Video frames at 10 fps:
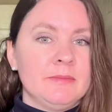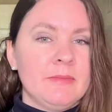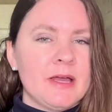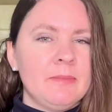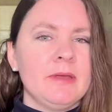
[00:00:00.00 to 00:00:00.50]

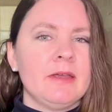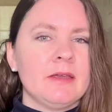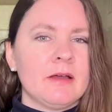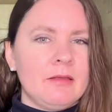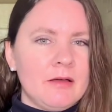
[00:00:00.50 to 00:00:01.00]
might
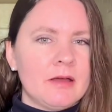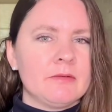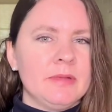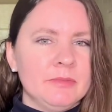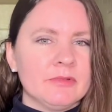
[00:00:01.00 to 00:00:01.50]
be a lot
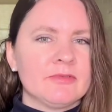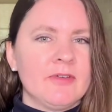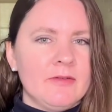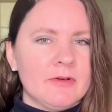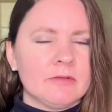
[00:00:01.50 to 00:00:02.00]
of people's
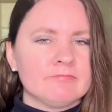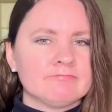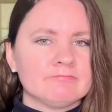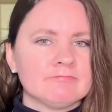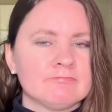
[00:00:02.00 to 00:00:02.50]
favorite.
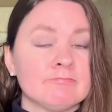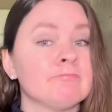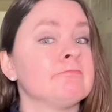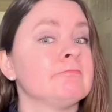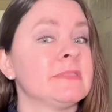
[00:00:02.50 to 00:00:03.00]

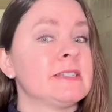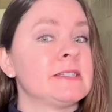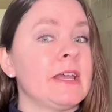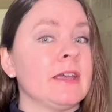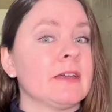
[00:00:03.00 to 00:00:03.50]

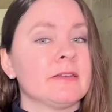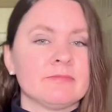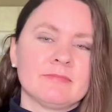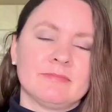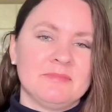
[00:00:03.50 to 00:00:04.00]
Steak.
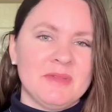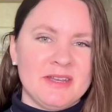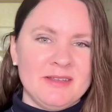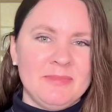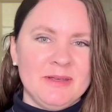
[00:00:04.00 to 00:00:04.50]

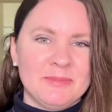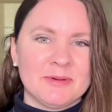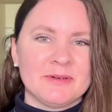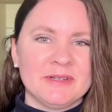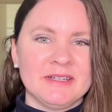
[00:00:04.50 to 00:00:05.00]
Many
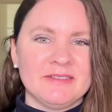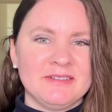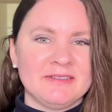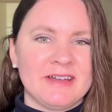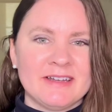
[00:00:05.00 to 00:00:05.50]
people in the
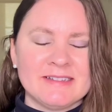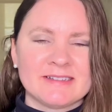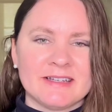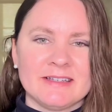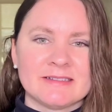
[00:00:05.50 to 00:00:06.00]
United
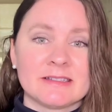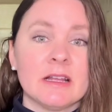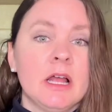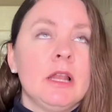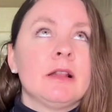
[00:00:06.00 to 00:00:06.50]
States
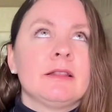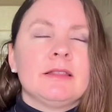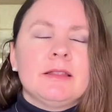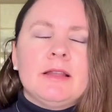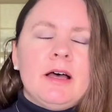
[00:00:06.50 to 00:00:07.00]

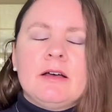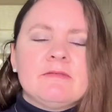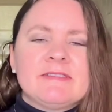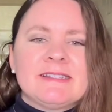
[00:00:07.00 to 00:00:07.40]
love